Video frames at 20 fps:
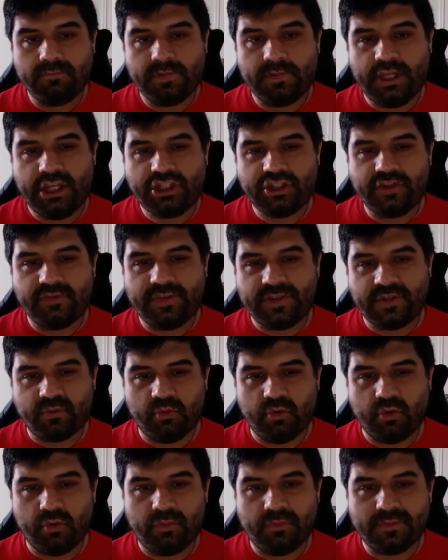Each of these
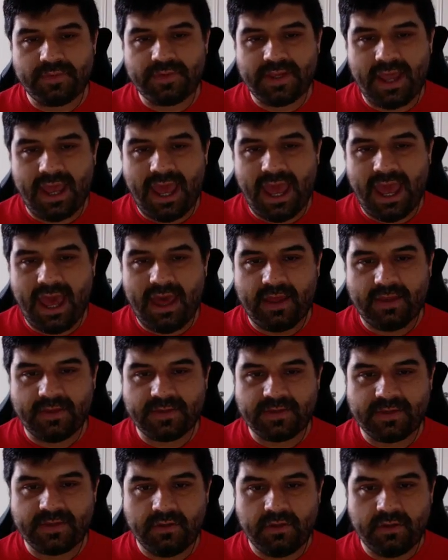rooms
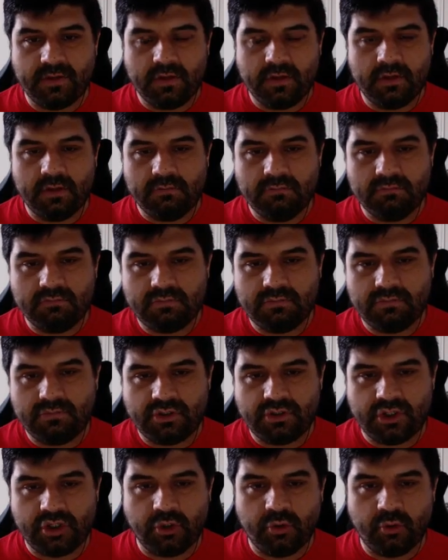has
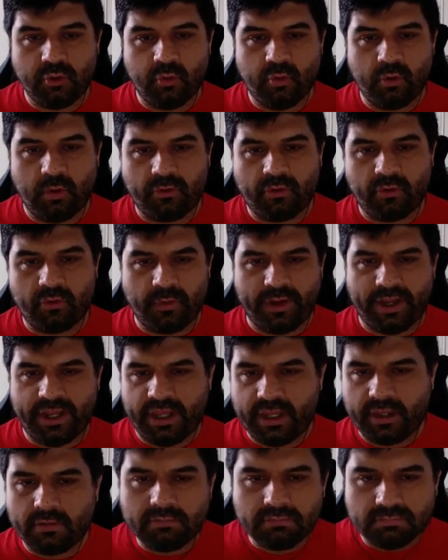2 or
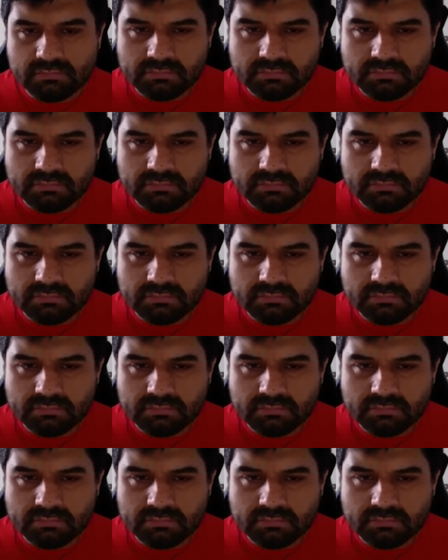3,